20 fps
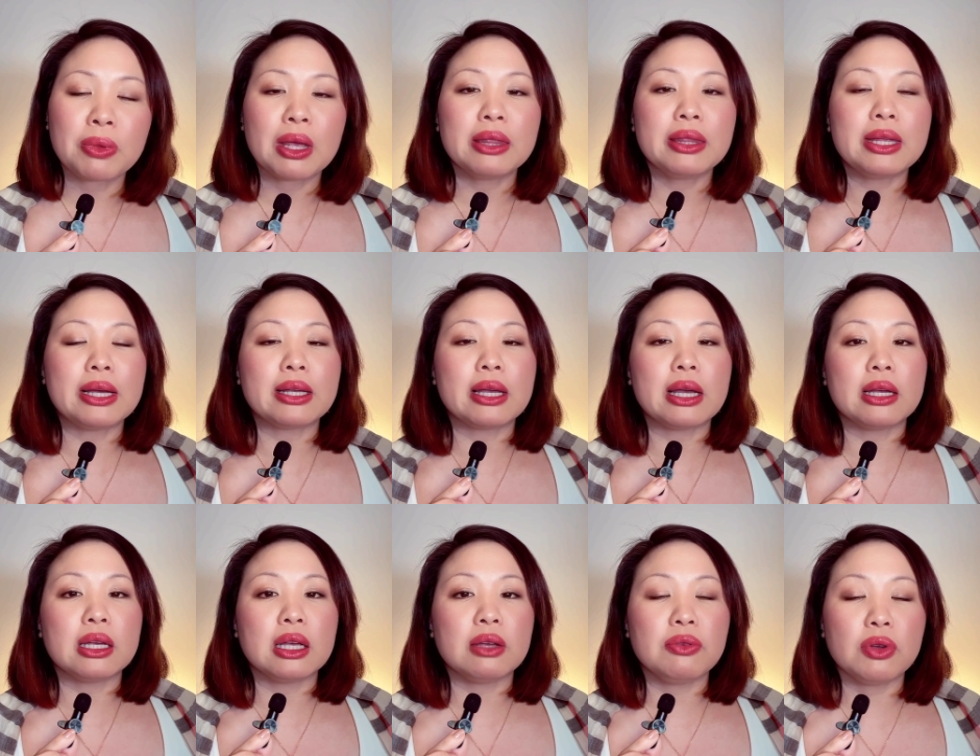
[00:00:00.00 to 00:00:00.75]
that
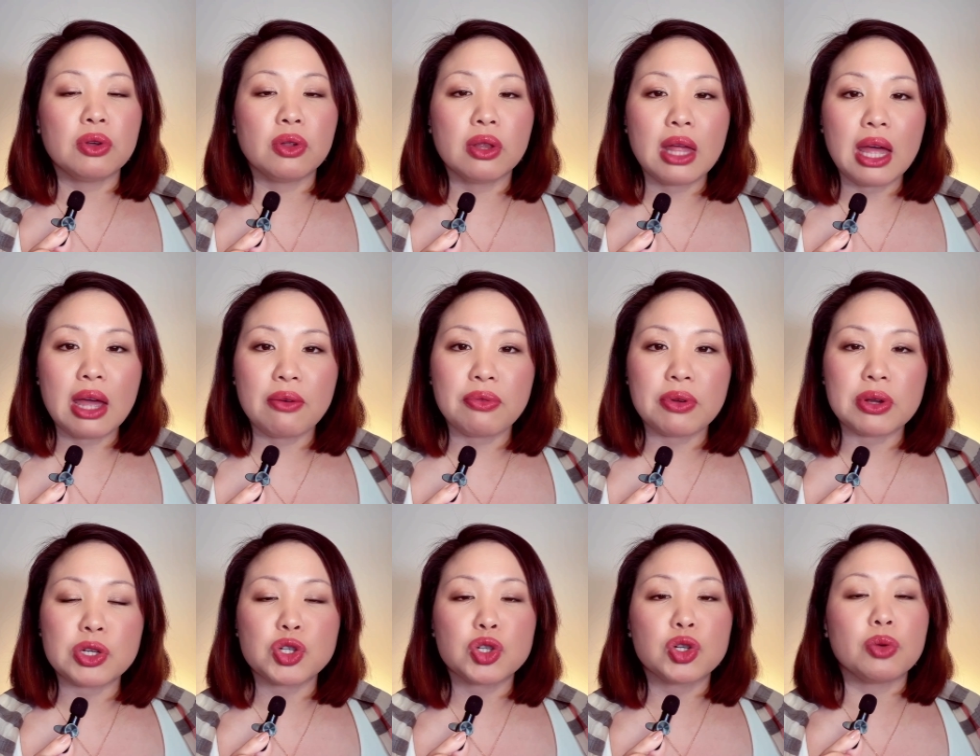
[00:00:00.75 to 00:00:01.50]
can give you
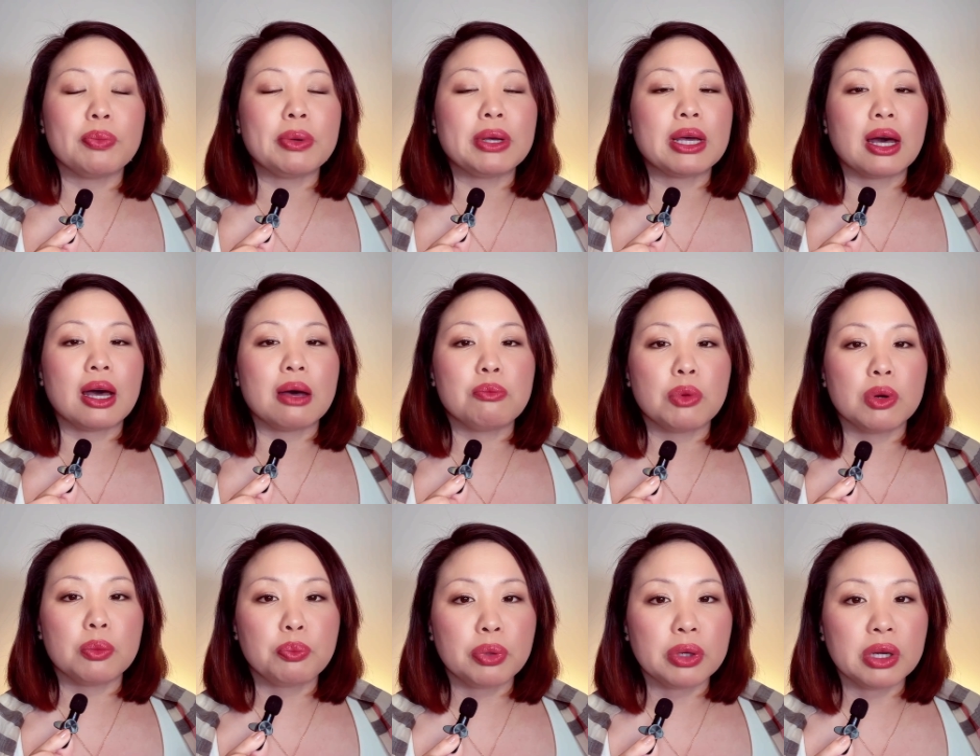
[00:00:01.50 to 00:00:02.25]
leverage to become
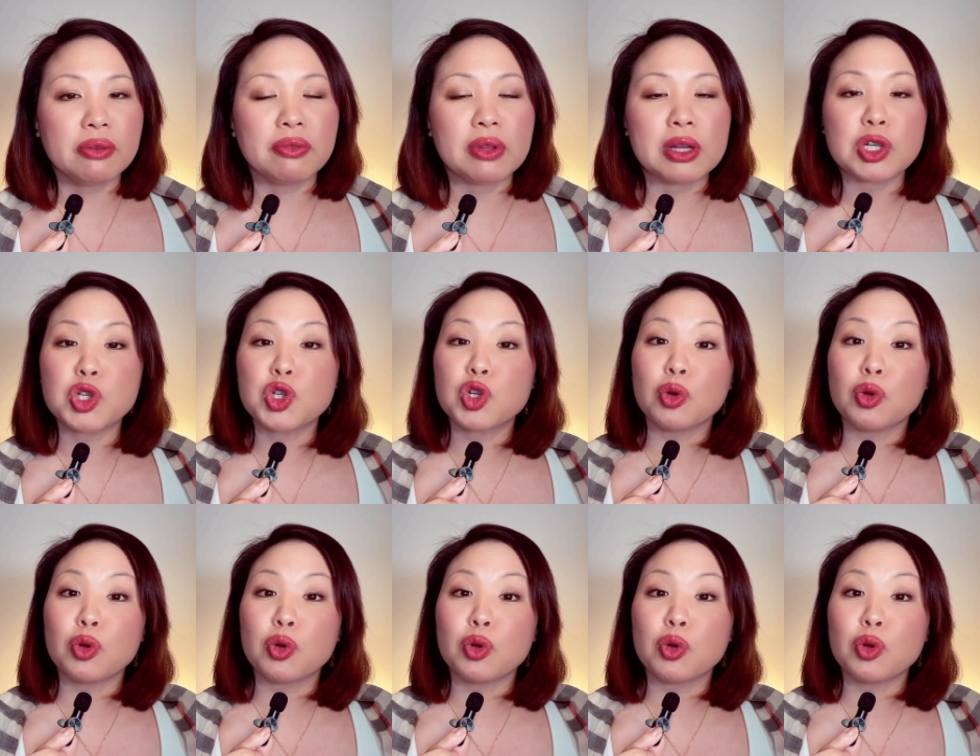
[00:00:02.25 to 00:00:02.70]
more privileged,